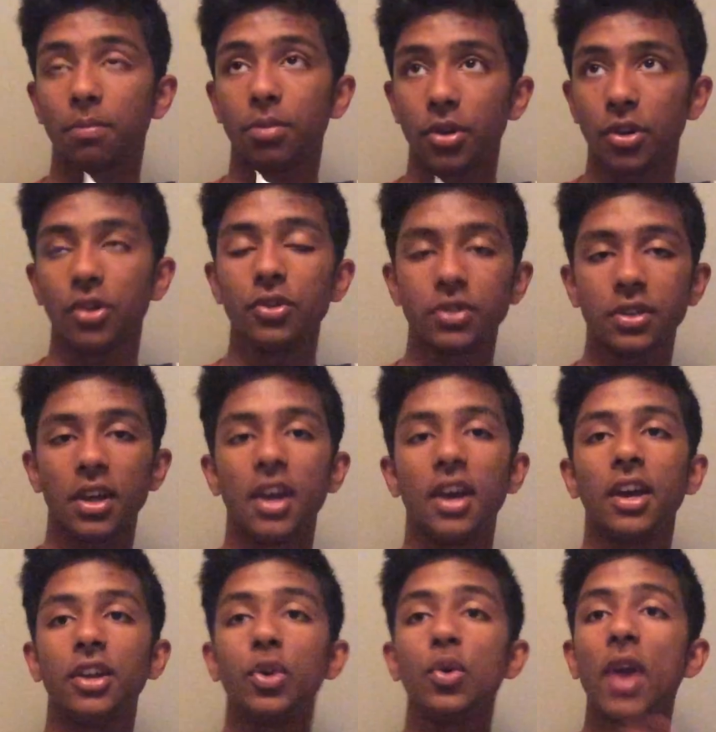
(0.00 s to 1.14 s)
produced,
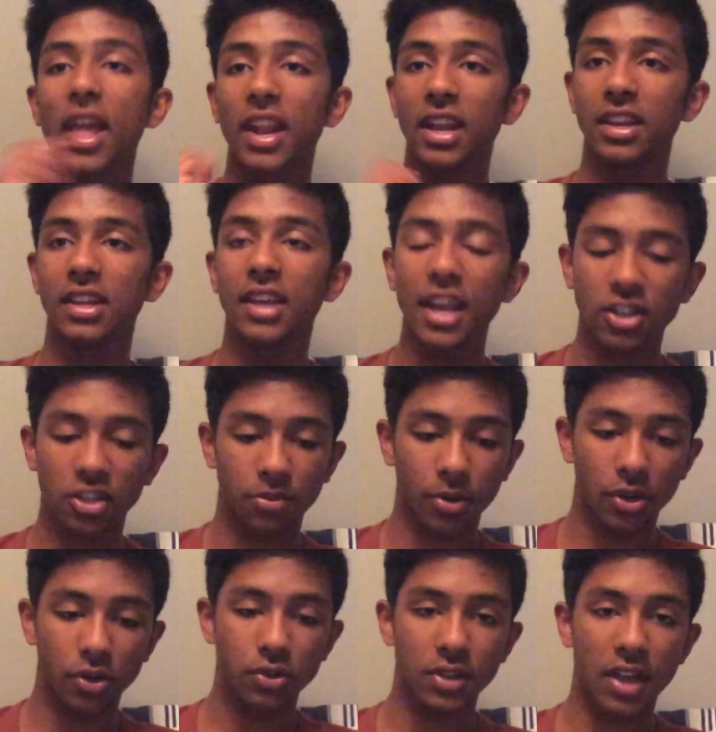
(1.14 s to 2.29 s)
2 NADH is
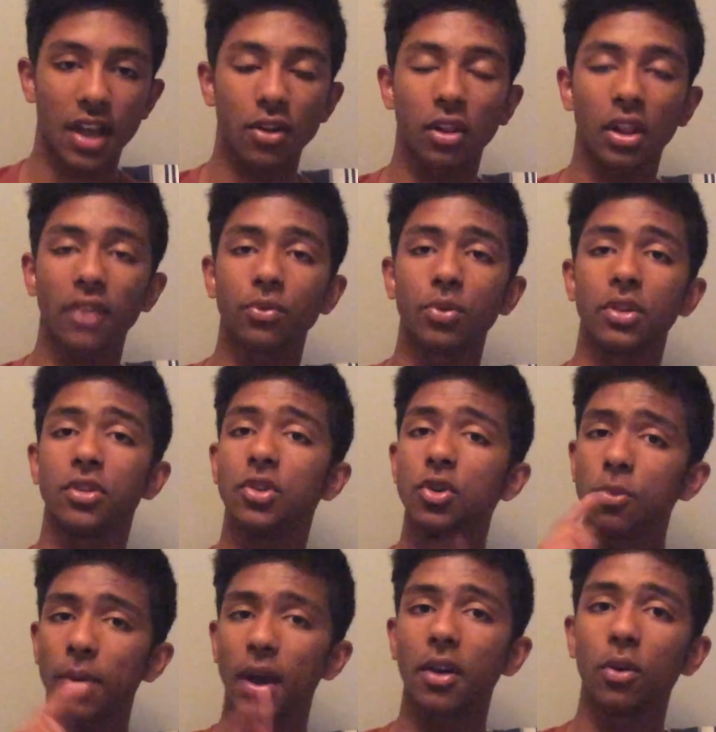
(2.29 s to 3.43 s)
produced, and you're left with
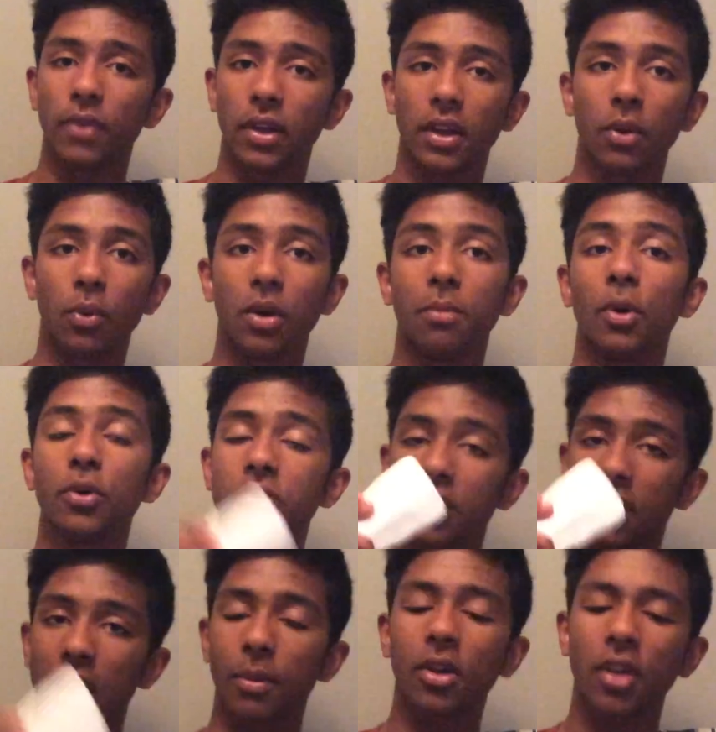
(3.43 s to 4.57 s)
2-pyruvate, where most of the
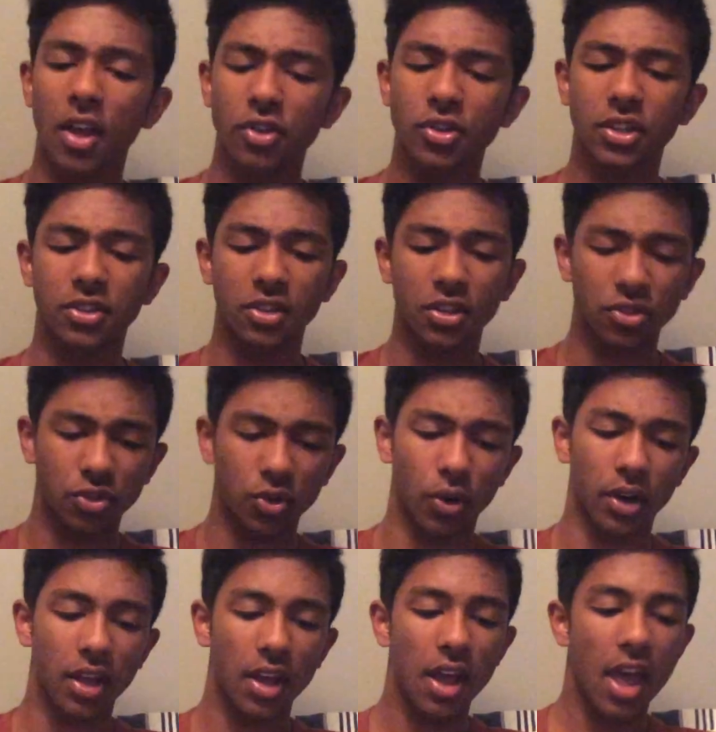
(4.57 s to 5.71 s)
chemical energy is still
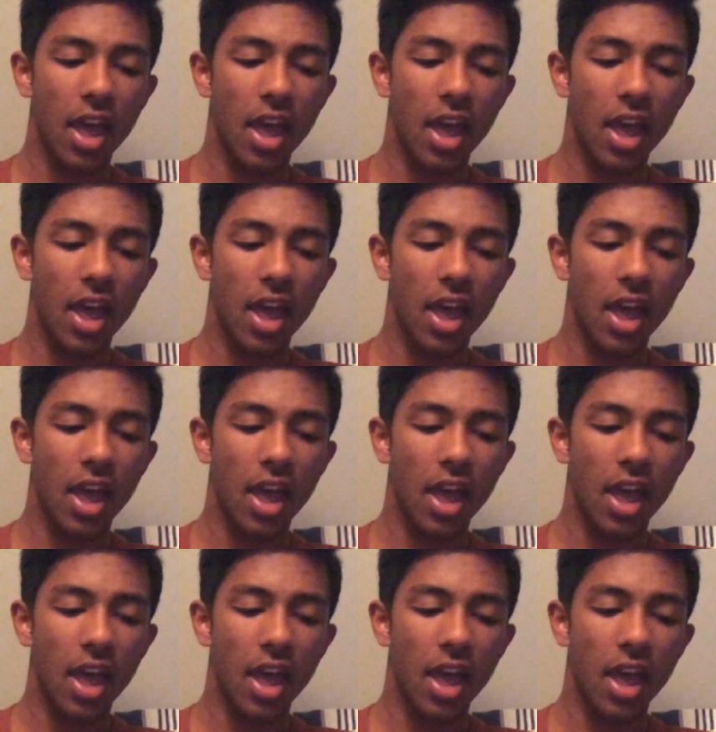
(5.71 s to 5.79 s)
stored.